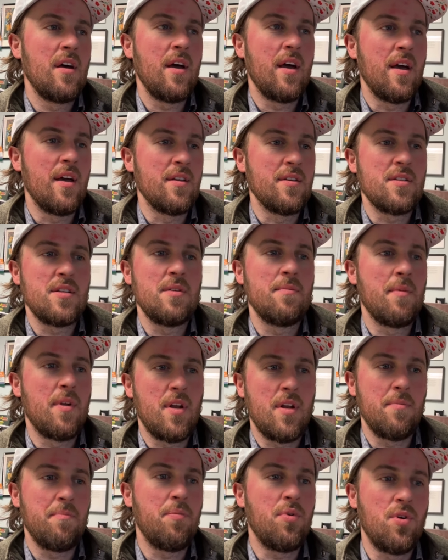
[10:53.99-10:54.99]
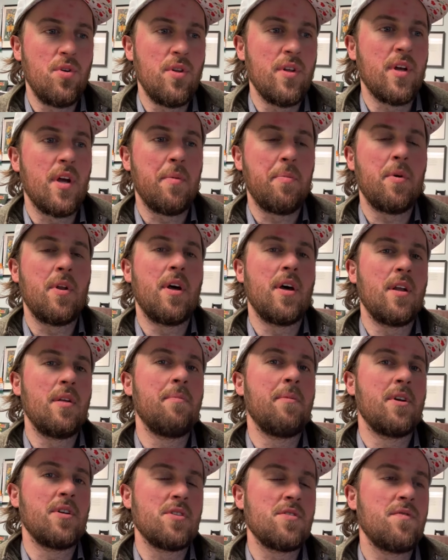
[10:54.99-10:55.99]
And Tim ended up pulling up an
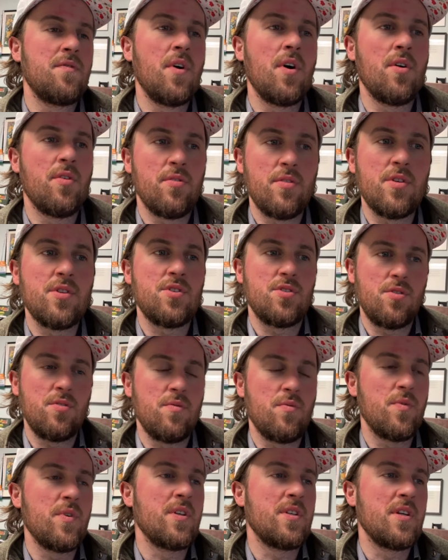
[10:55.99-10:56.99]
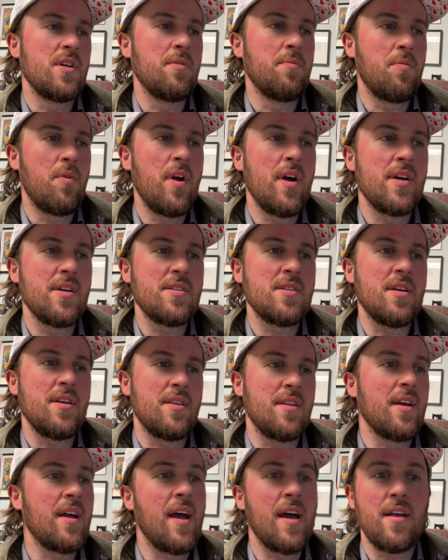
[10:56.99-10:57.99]
item on his phone to show the retail price,
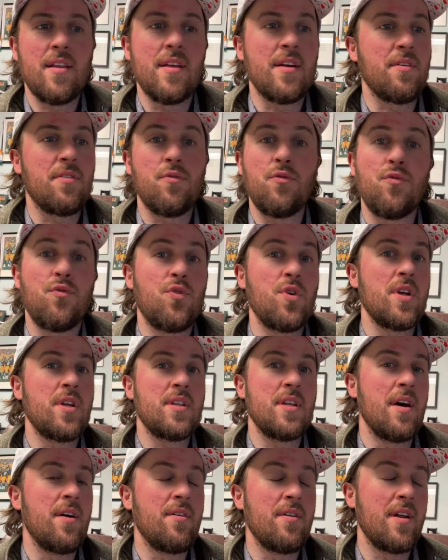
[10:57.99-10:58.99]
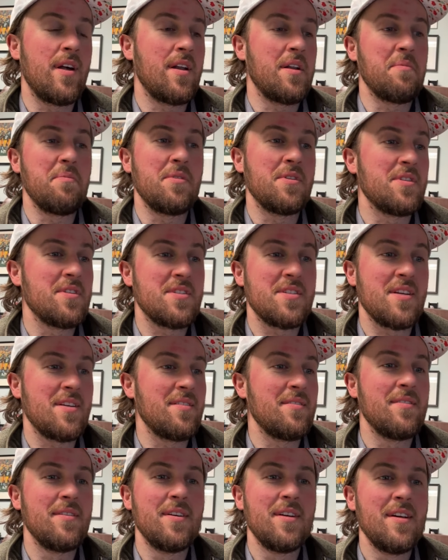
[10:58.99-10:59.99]
and the guy like freaked out on him and
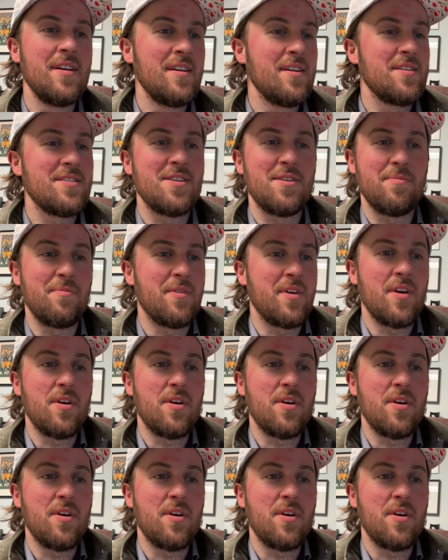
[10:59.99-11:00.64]
said something